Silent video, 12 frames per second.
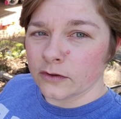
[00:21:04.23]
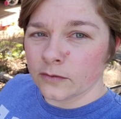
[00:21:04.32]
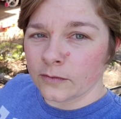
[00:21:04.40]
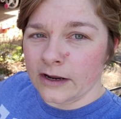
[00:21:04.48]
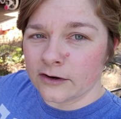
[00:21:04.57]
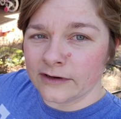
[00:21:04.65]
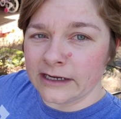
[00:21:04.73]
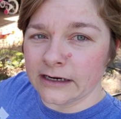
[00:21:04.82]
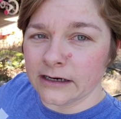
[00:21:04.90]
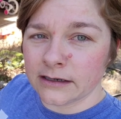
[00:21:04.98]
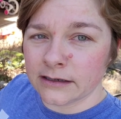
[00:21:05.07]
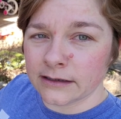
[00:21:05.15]
right over
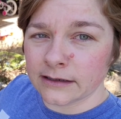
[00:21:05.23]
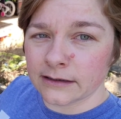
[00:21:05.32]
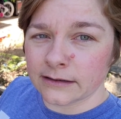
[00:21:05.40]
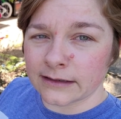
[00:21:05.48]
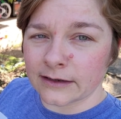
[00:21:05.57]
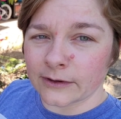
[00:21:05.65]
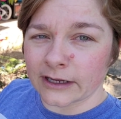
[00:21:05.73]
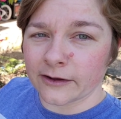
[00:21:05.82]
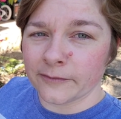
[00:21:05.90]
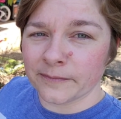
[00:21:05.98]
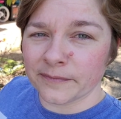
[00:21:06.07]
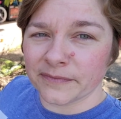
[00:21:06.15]
here. There we
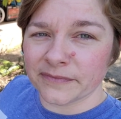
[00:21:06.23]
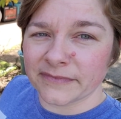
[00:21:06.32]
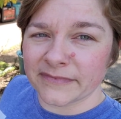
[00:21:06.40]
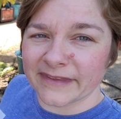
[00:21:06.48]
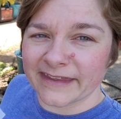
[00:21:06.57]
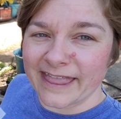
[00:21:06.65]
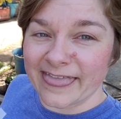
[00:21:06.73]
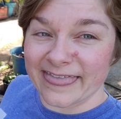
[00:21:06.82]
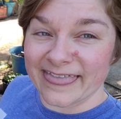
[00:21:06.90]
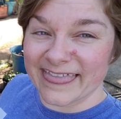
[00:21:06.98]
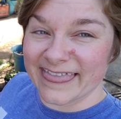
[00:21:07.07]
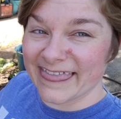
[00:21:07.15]
go.
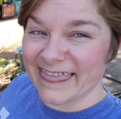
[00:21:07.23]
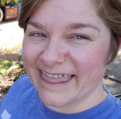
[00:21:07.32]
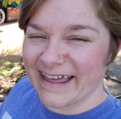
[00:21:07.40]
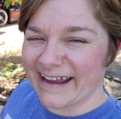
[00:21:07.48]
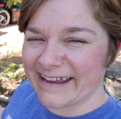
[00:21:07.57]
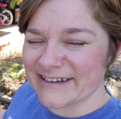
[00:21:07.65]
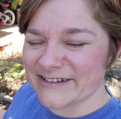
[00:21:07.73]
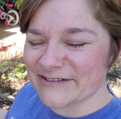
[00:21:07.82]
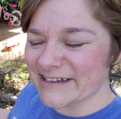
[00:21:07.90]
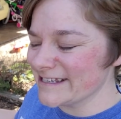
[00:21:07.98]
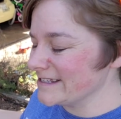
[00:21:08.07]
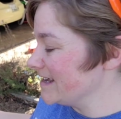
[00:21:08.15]
I could do
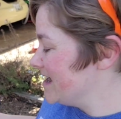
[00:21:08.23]
this.